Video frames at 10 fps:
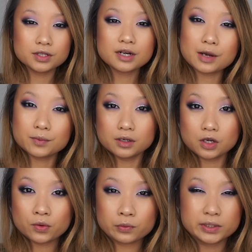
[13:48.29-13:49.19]
Now I'm going to
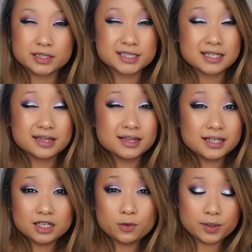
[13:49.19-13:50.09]
go in with this a
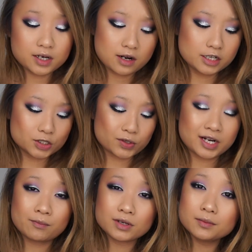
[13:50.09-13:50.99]
little bit of
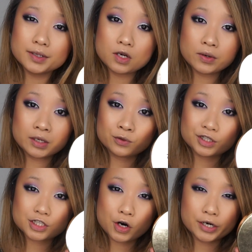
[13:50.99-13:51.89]
contouring. I'm going to be going in with
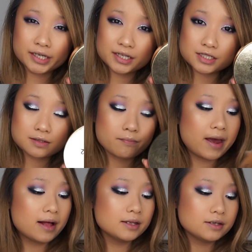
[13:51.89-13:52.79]
the Tarteist
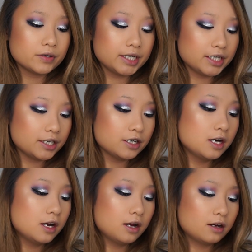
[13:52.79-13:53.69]
palette right here.